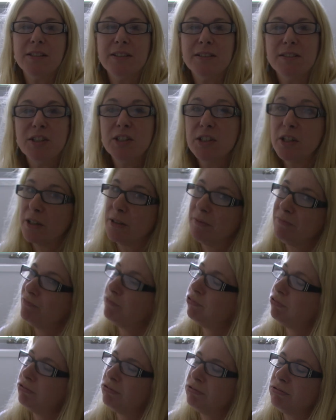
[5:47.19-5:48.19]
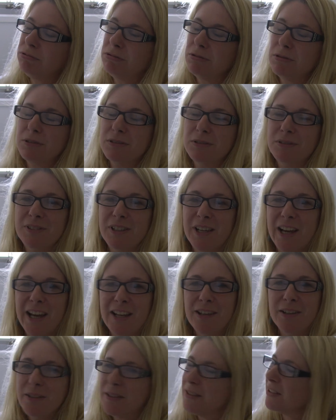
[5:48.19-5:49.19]
And, you know,
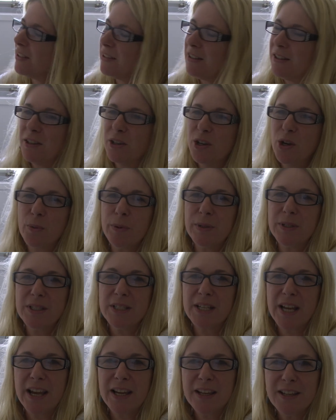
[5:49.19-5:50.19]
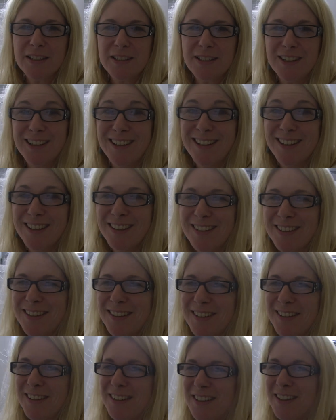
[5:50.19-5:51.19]
hey, who wouldn't take it?
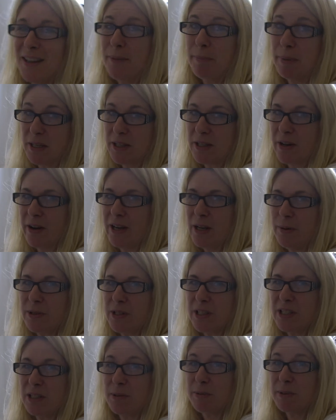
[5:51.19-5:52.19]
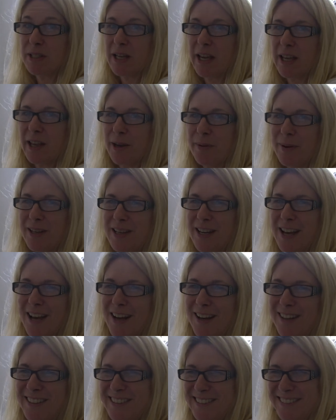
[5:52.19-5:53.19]
But Tony wishes he was taking one
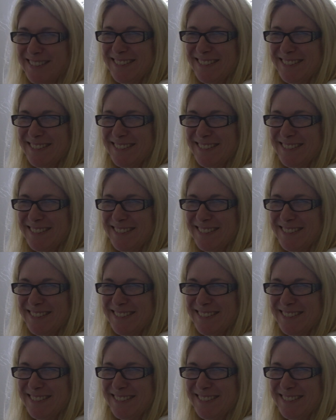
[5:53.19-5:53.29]
now.